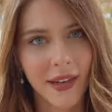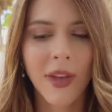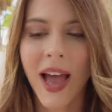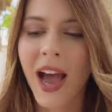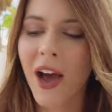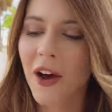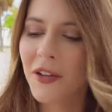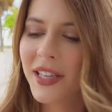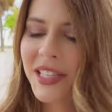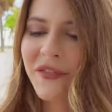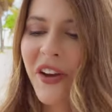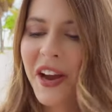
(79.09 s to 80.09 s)
How
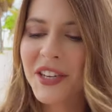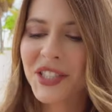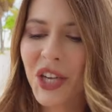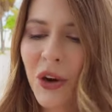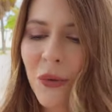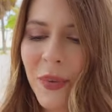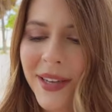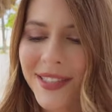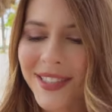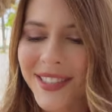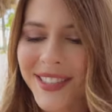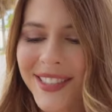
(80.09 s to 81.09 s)
this fragrance
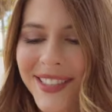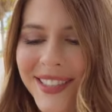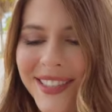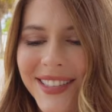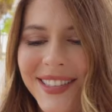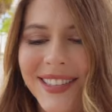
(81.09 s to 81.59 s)
opens.